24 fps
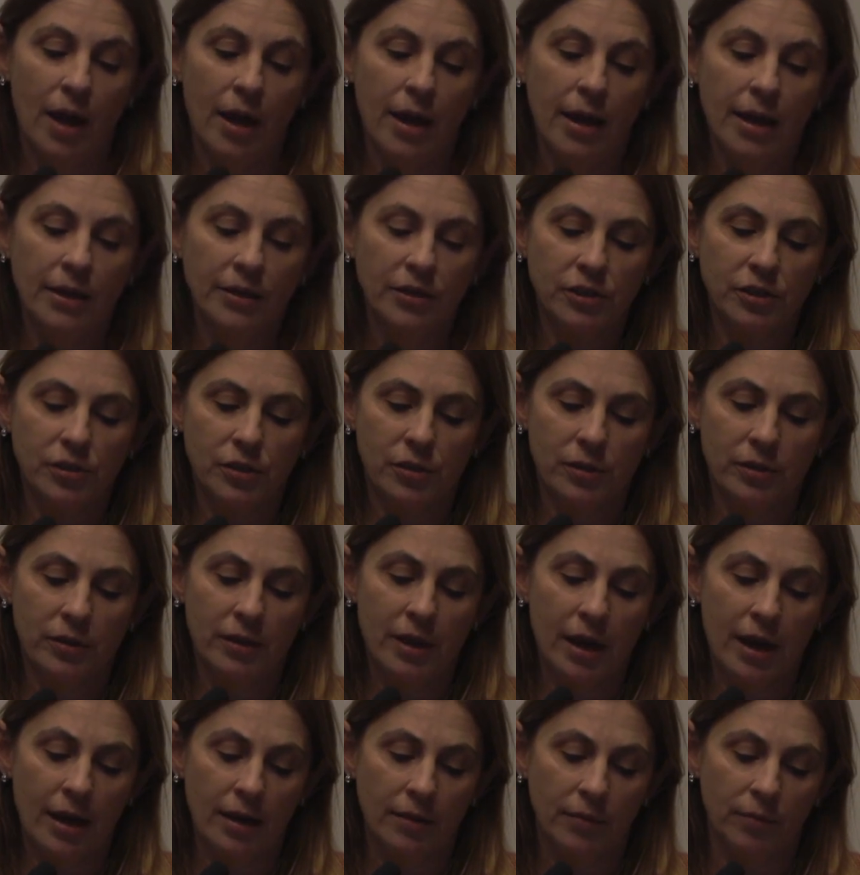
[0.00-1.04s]
it's
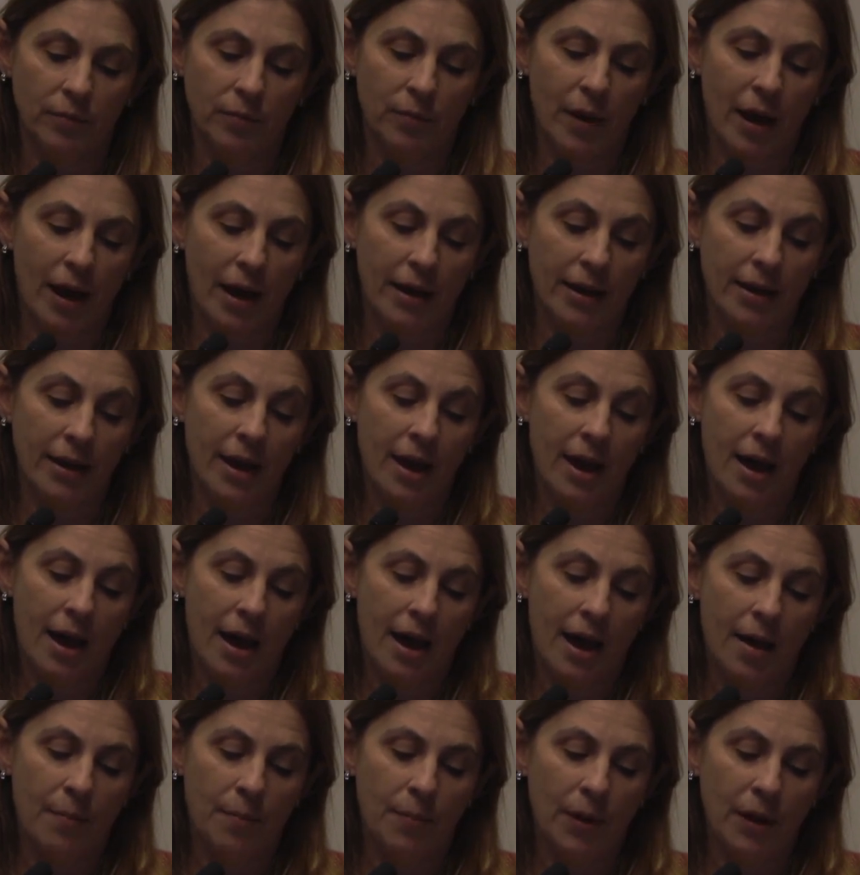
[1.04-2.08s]
done by
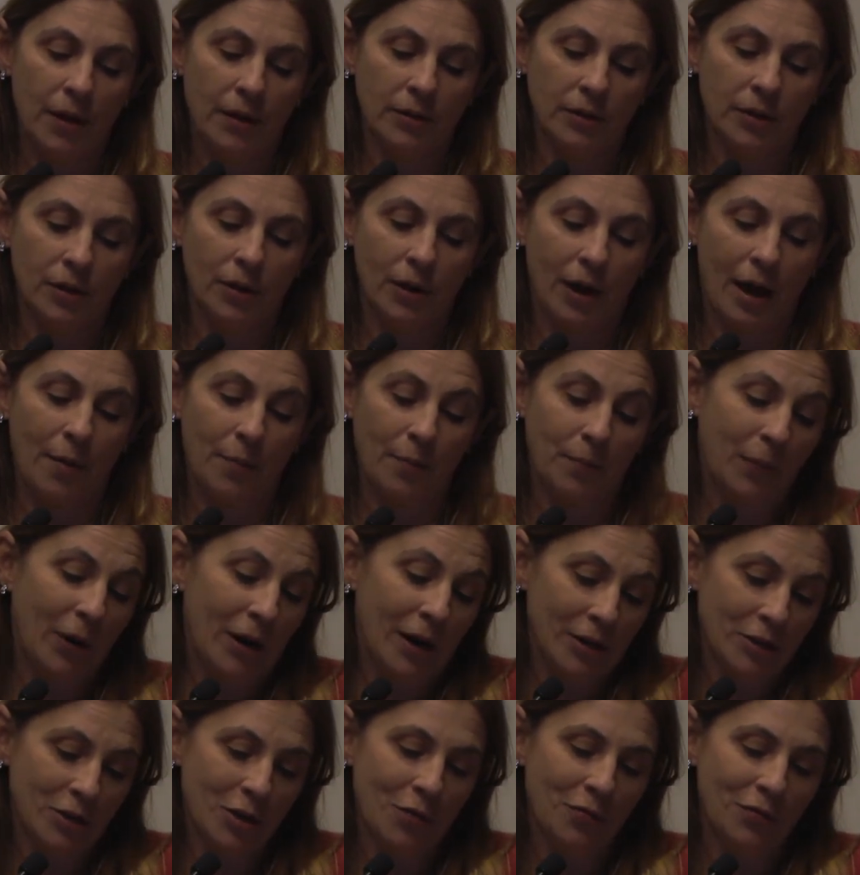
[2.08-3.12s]
a bundle, a
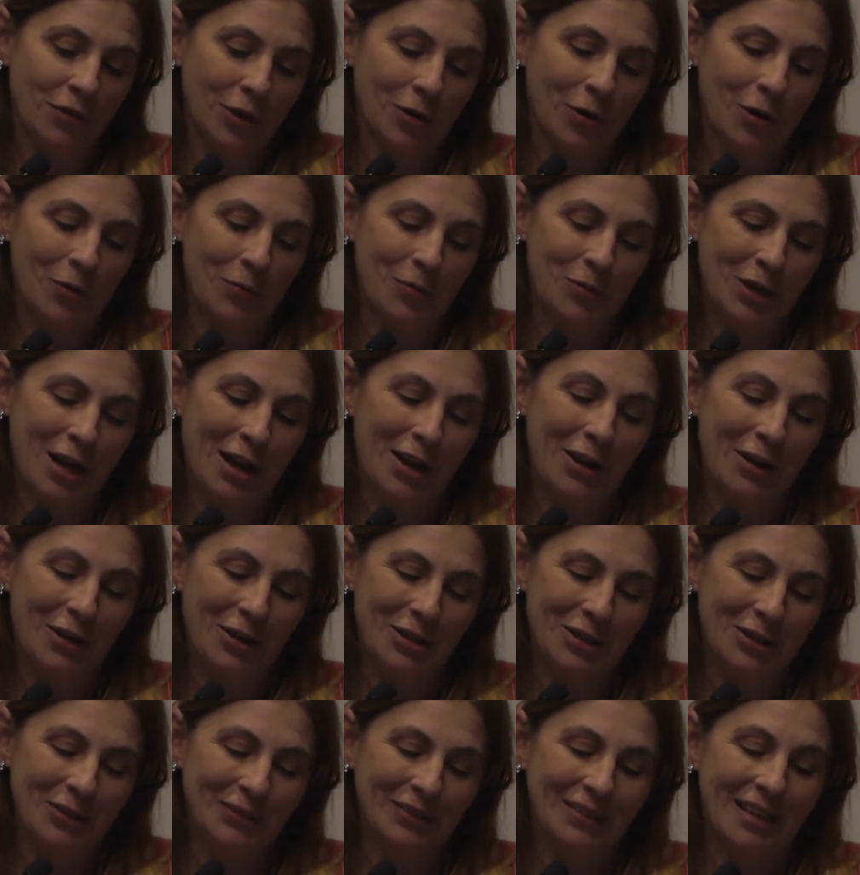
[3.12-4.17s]
part of the corpus
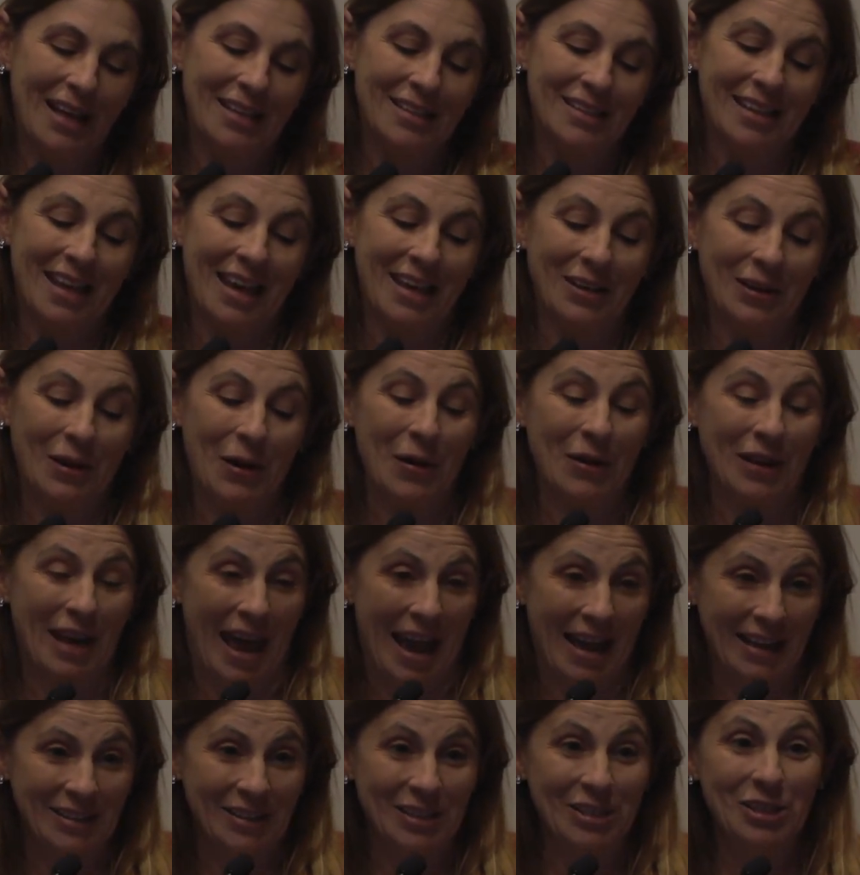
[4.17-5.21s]
callosum that can
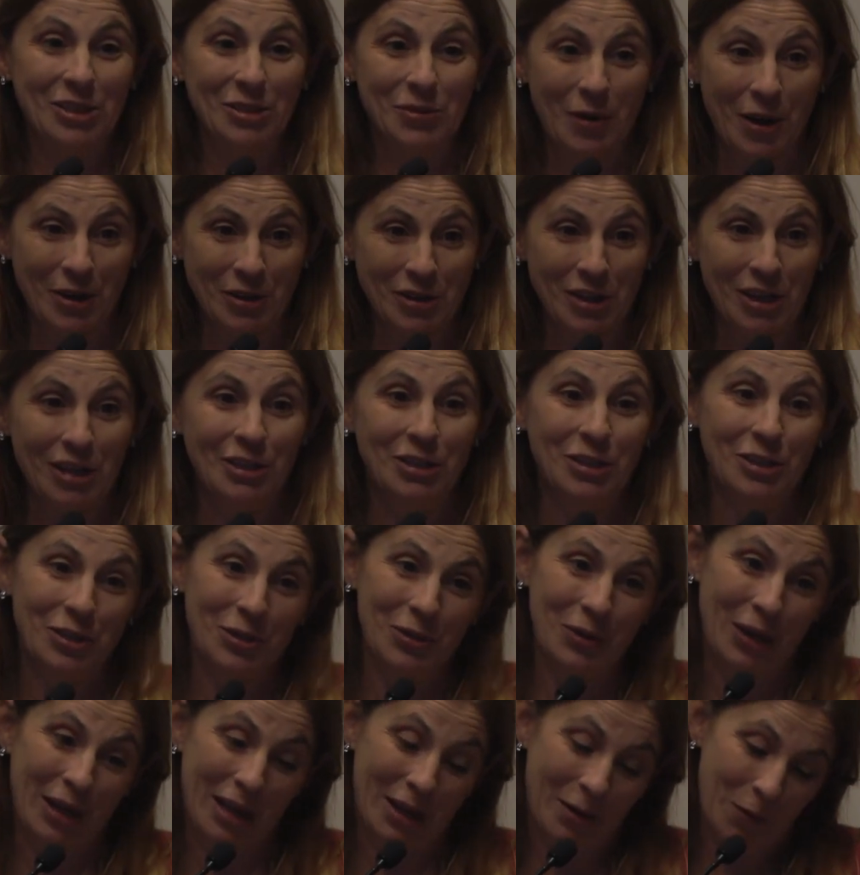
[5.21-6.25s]
connect structure to
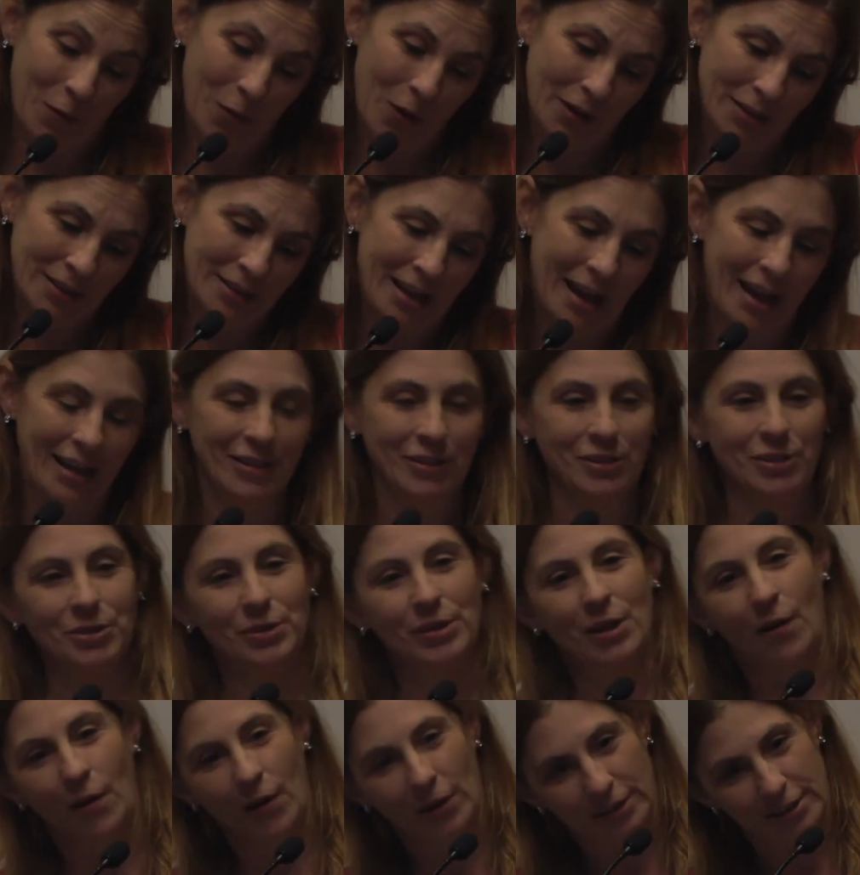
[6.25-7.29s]
one side to
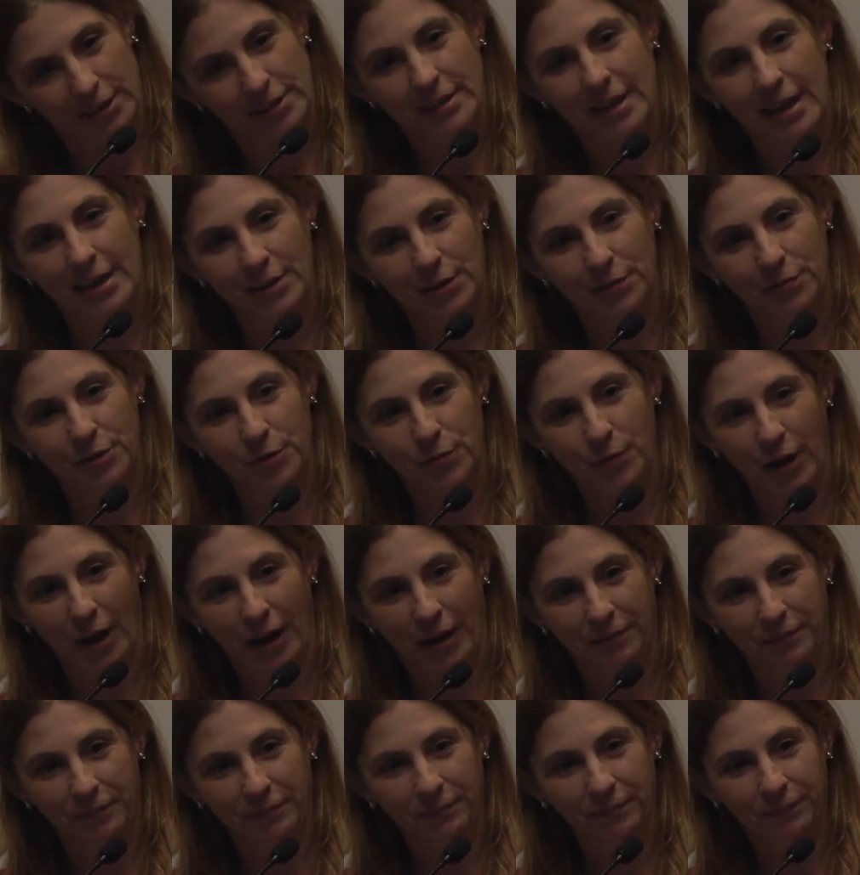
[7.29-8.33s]
the other side of the
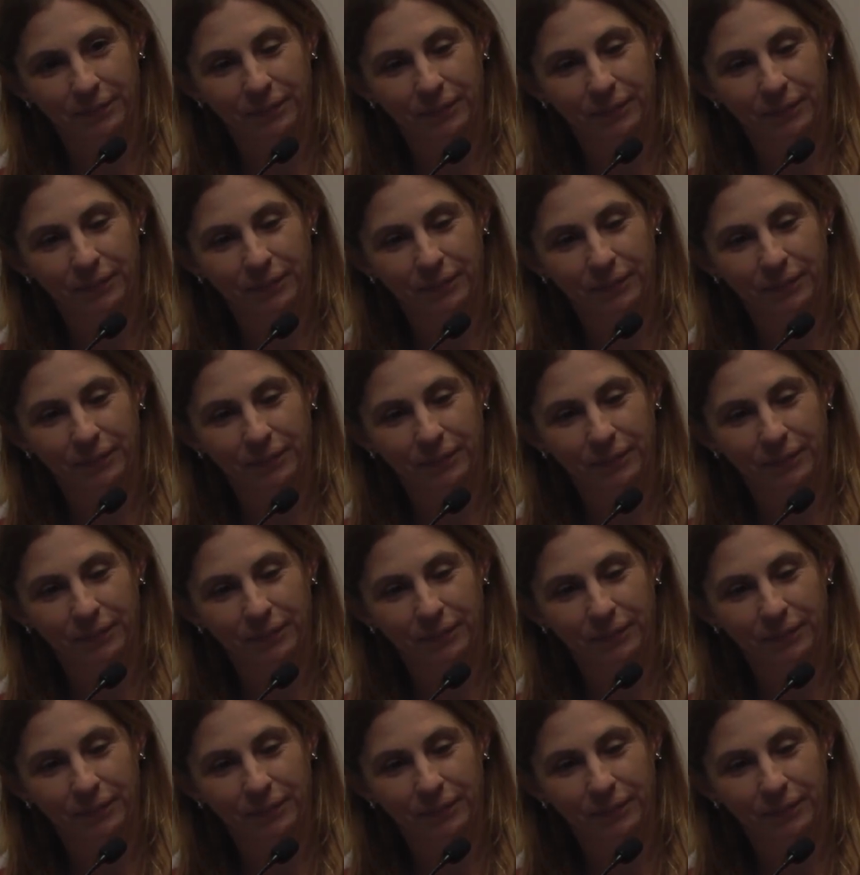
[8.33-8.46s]
brain.